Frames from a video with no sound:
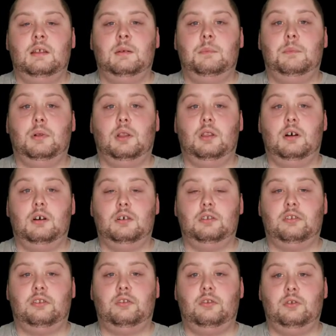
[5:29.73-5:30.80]

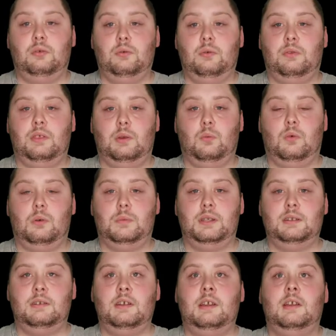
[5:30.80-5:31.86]
belongs to the
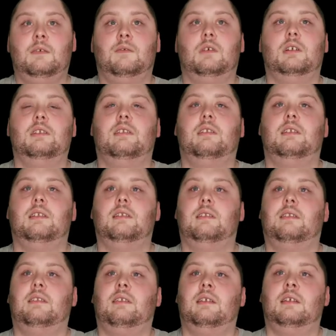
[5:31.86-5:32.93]
woman, for
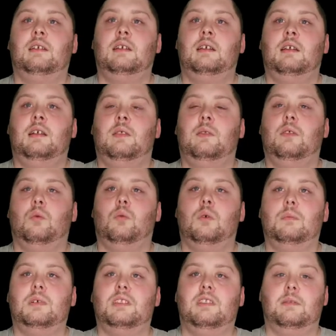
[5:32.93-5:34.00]
instance, the
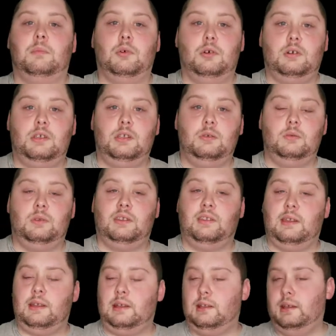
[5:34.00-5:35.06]
woman's book, you would
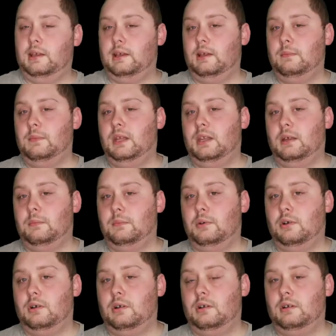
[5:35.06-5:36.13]
say kniga, meaning
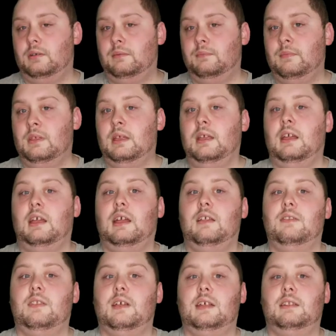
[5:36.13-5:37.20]
book,
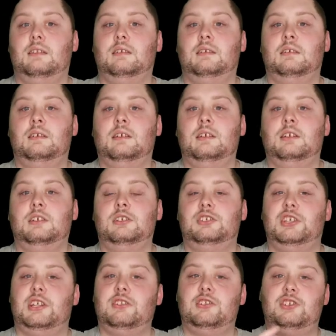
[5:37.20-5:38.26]
and then
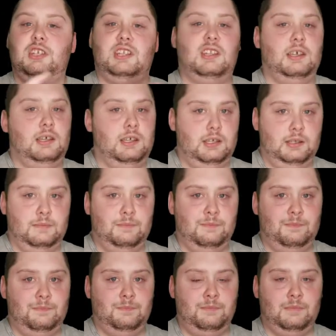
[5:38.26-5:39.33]
zhenshina,
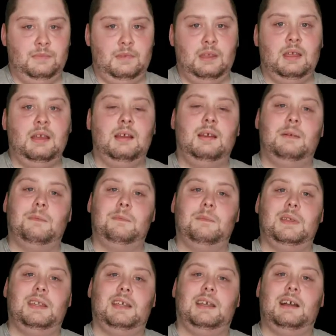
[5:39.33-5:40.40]

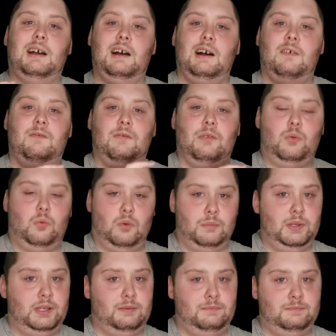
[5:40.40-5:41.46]
meaning of the
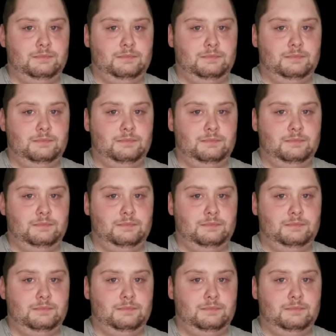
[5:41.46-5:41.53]
woman.